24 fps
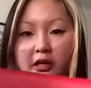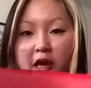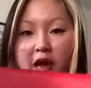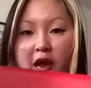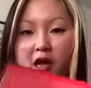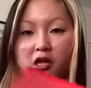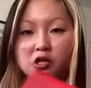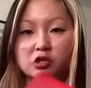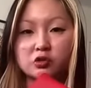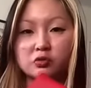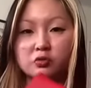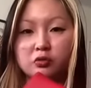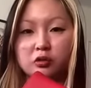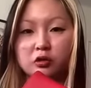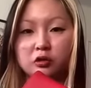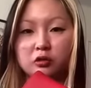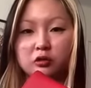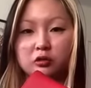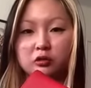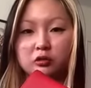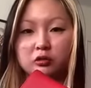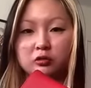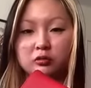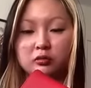
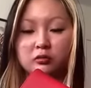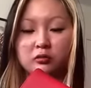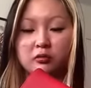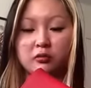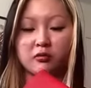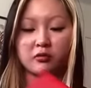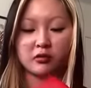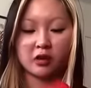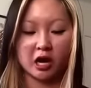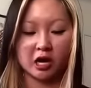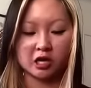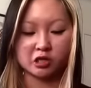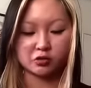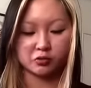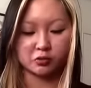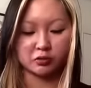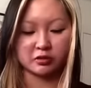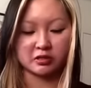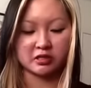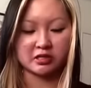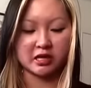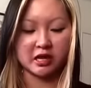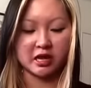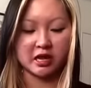casual
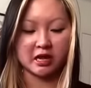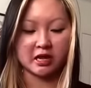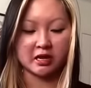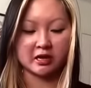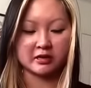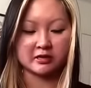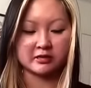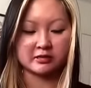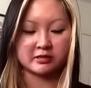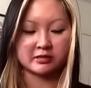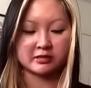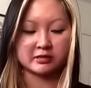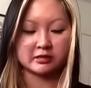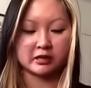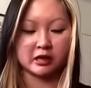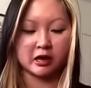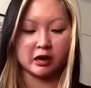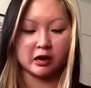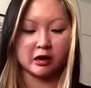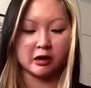days,